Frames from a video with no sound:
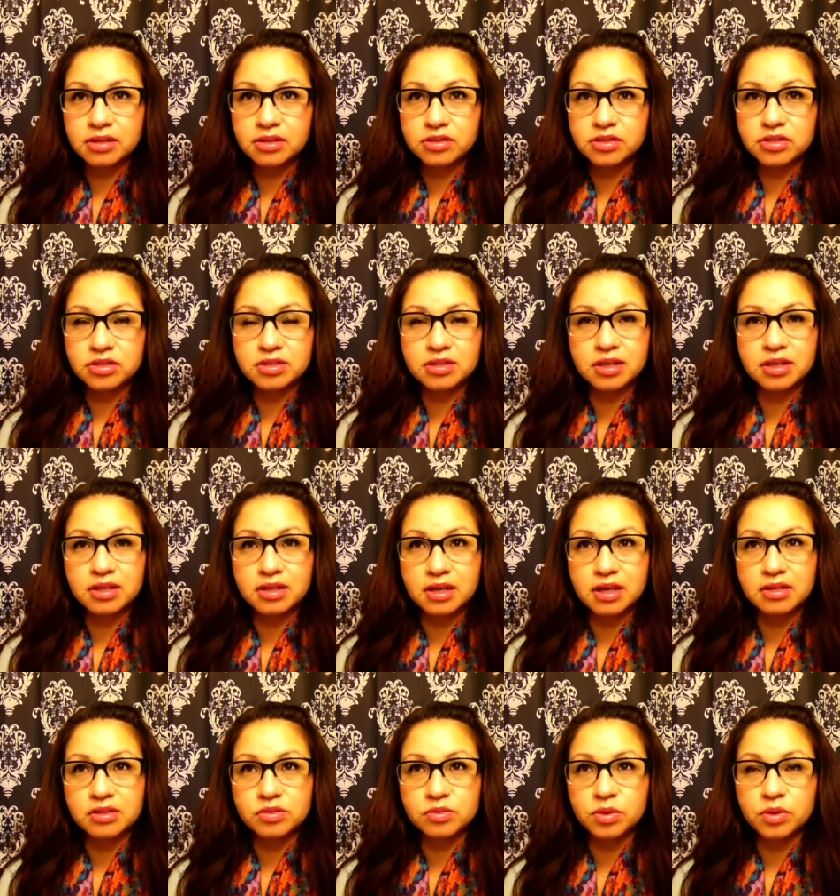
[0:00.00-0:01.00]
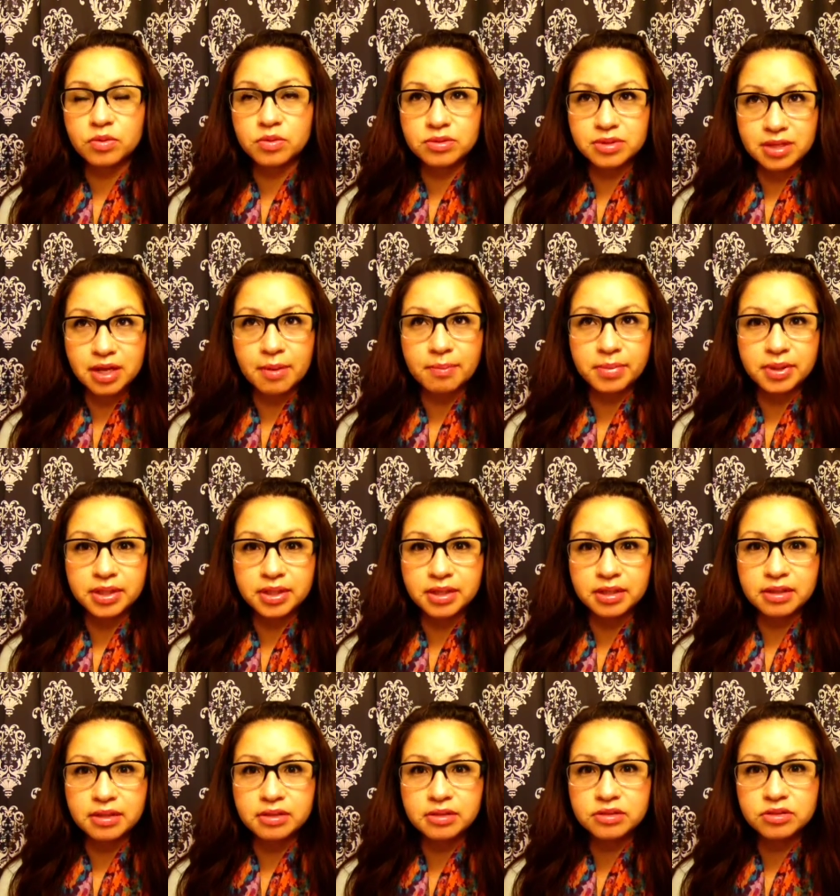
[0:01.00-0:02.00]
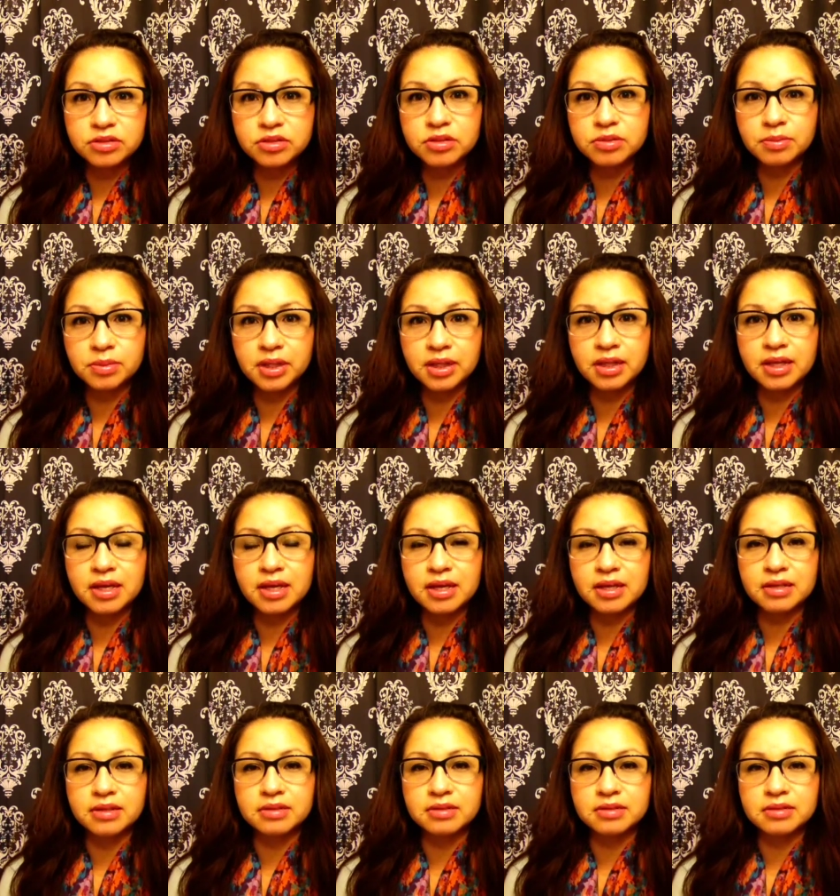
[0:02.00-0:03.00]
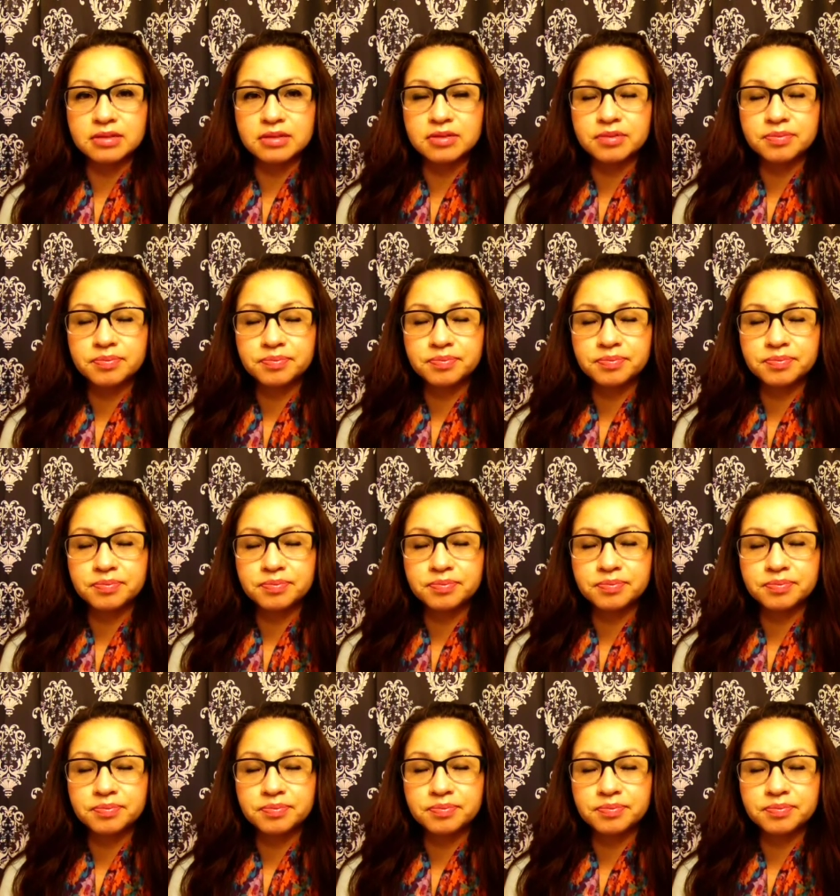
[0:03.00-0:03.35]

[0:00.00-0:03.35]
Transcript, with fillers: just think that's what was happening to me. And